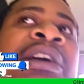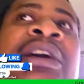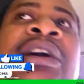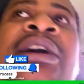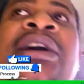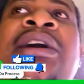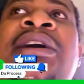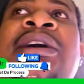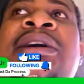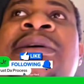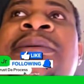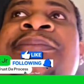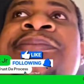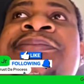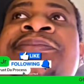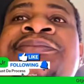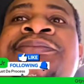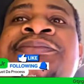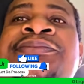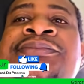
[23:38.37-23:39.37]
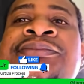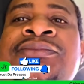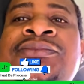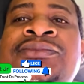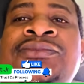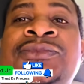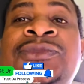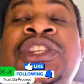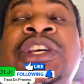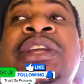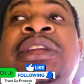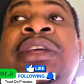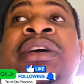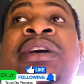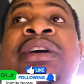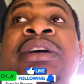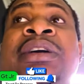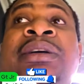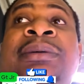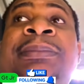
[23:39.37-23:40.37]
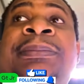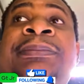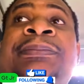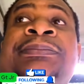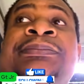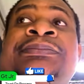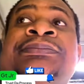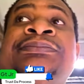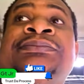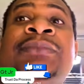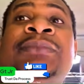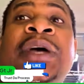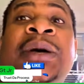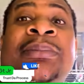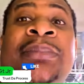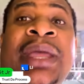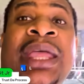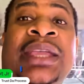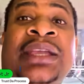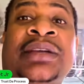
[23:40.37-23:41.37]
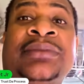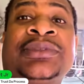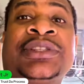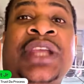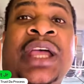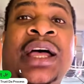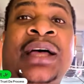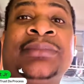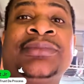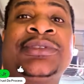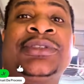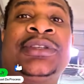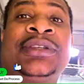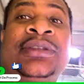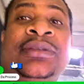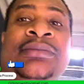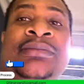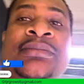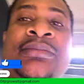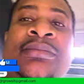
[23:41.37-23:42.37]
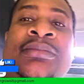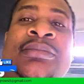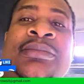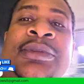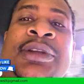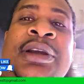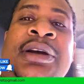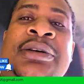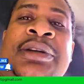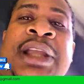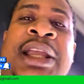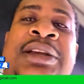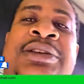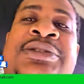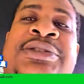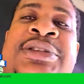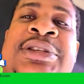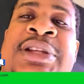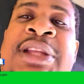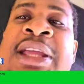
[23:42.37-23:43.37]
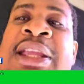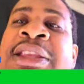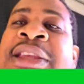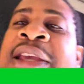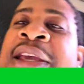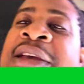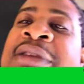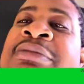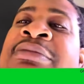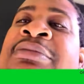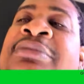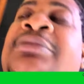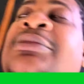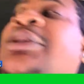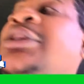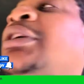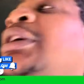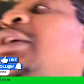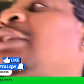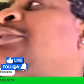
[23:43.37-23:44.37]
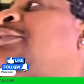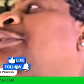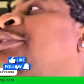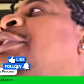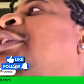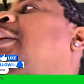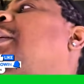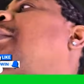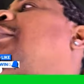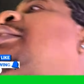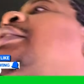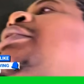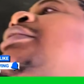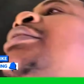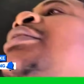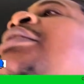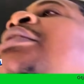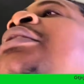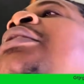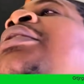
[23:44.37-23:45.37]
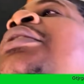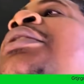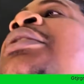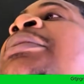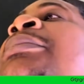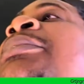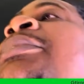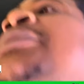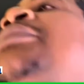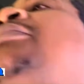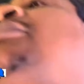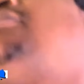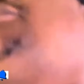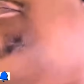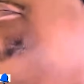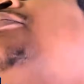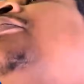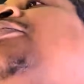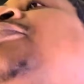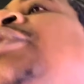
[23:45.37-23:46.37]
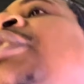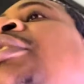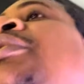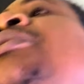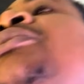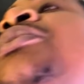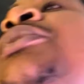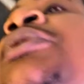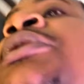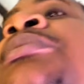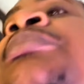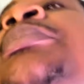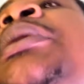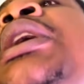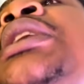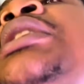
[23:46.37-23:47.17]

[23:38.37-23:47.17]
um, done a bang up job to. Okay, see that yet? See that yet? Done a real bang